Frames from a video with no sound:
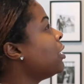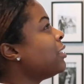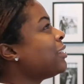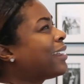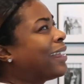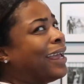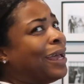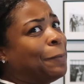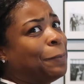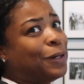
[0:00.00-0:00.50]

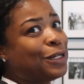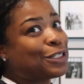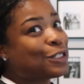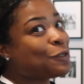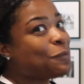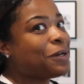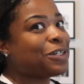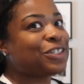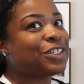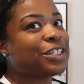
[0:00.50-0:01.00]
can't put too
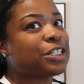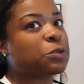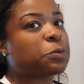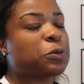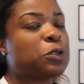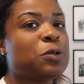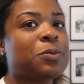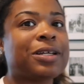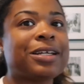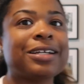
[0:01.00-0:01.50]
much in this
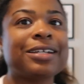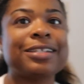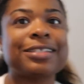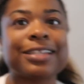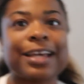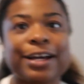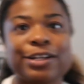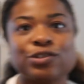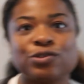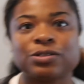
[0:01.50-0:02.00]
room because
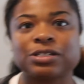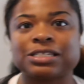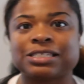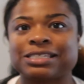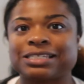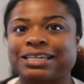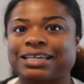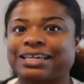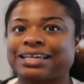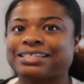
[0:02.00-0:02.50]
as you can
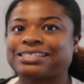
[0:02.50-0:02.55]
see,